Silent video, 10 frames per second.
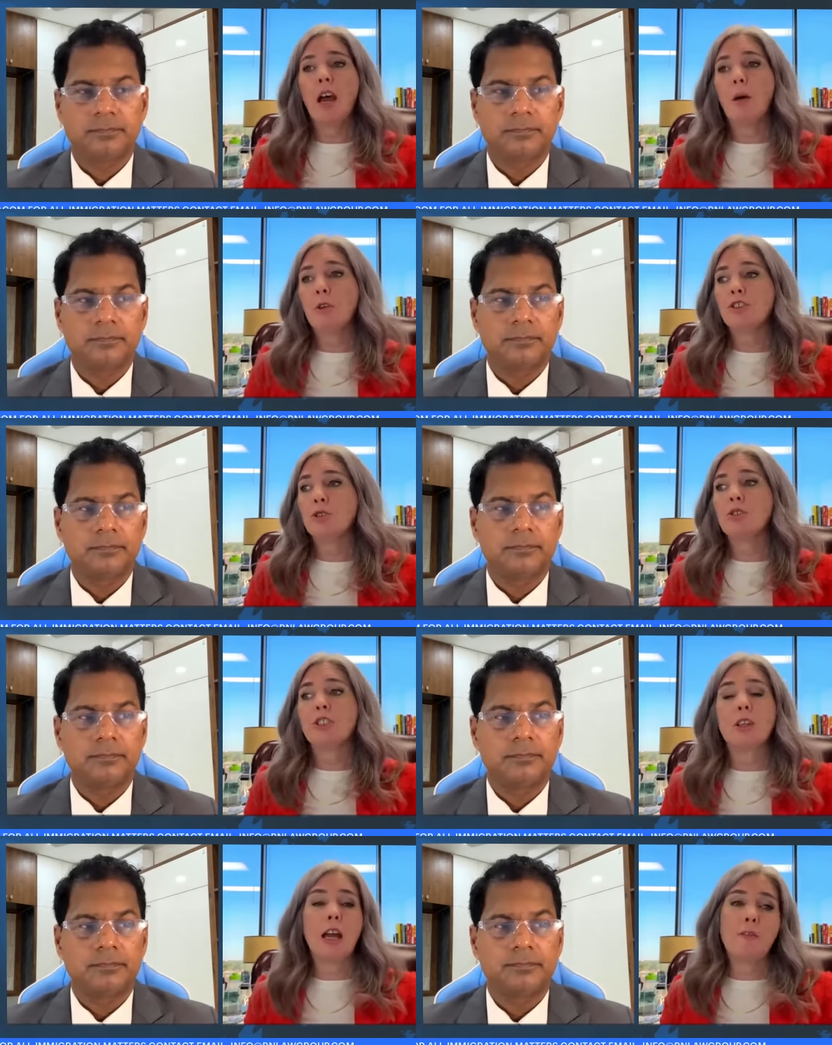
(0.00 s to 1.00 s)
Speaker 1: but you
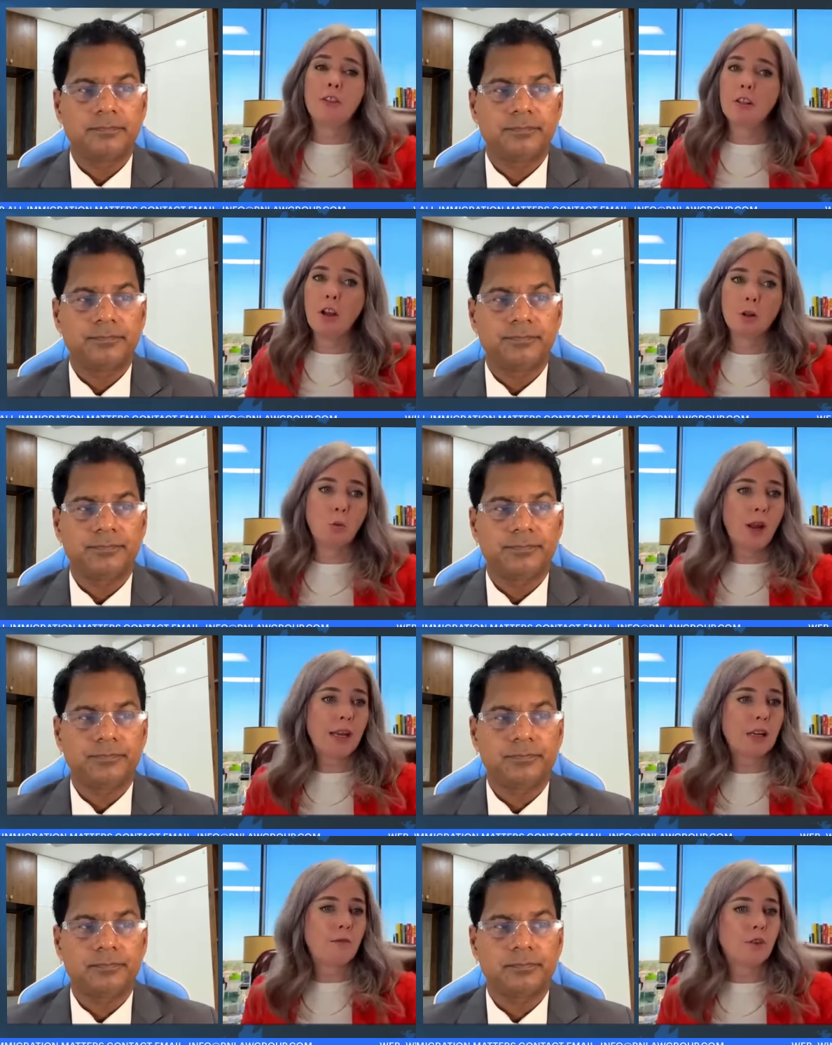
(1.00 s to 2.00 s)
still have the long
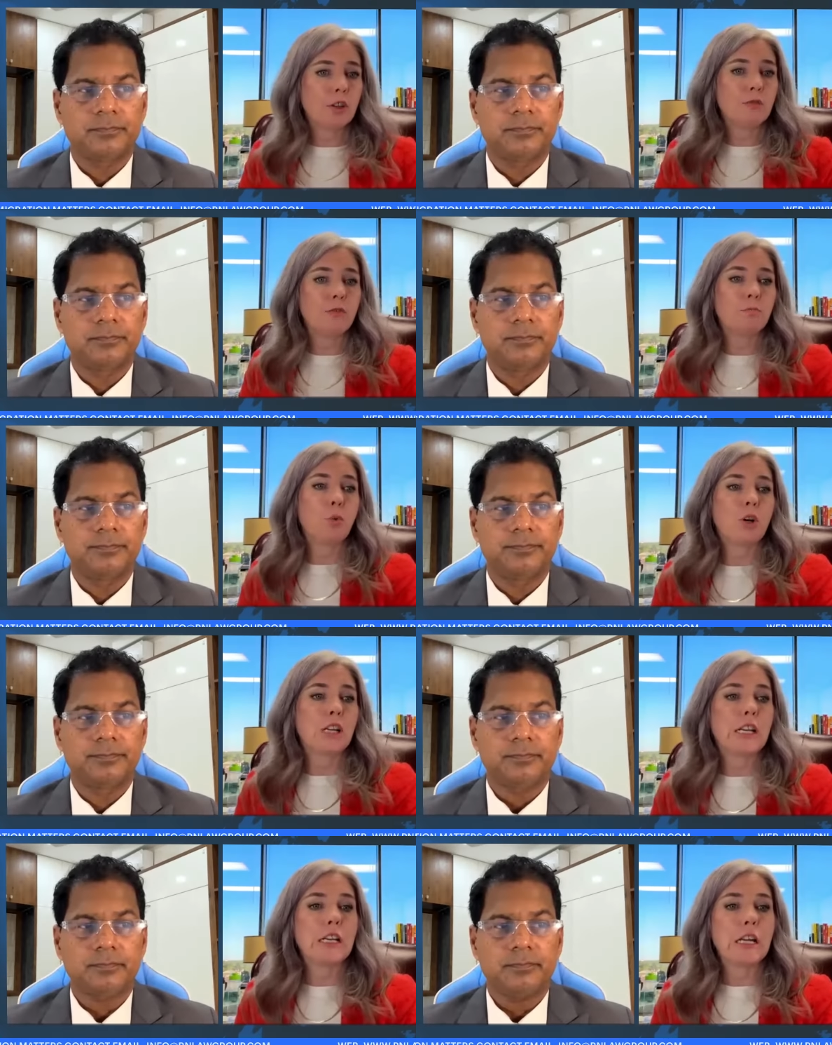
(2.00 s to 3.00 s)
wait if you're born
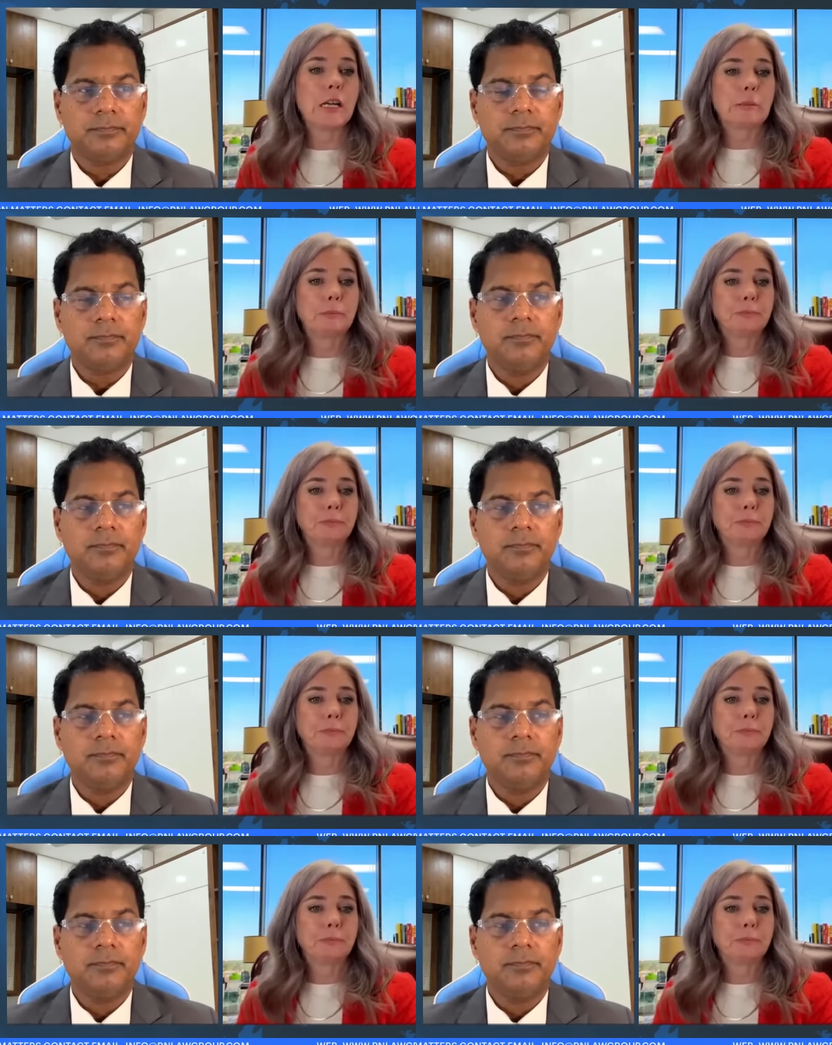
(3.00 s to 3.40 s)
in India.